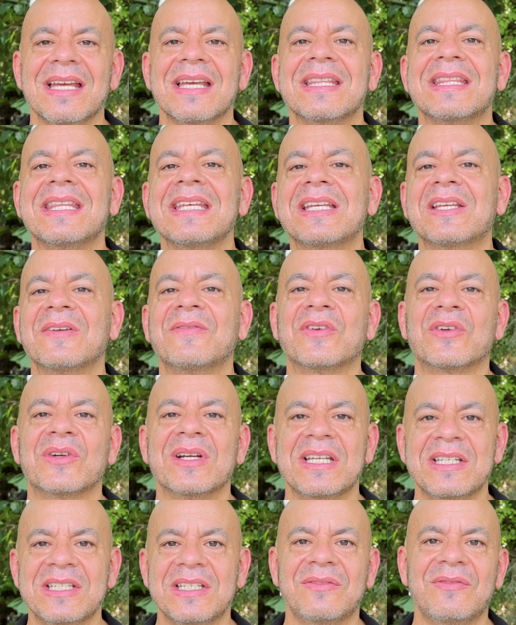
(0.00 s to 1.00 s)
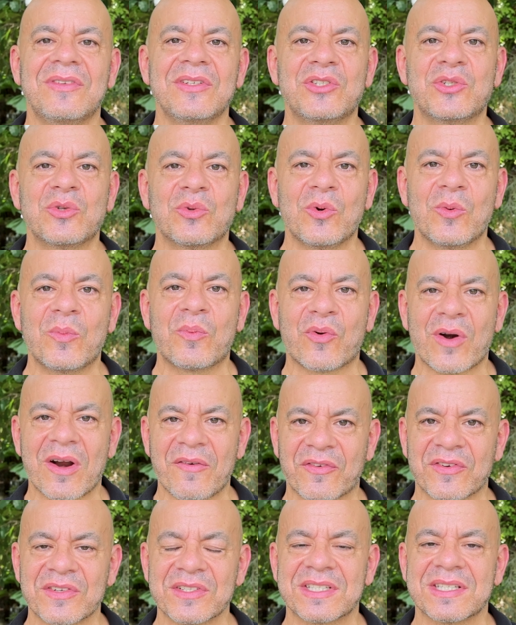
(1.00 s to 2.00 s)
think of your individual
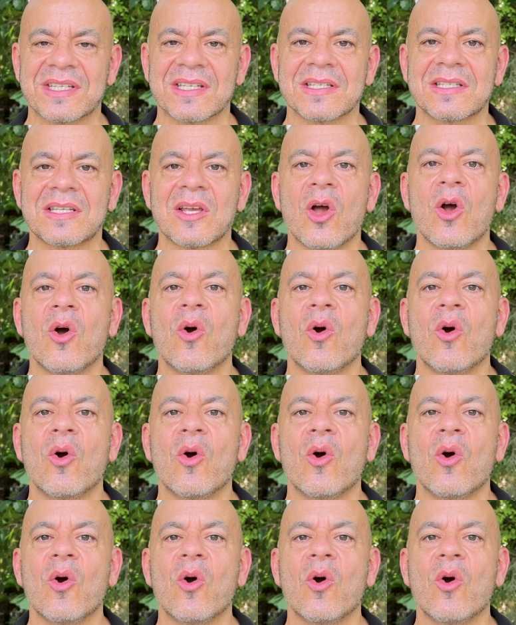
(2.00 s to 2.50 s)
preferences,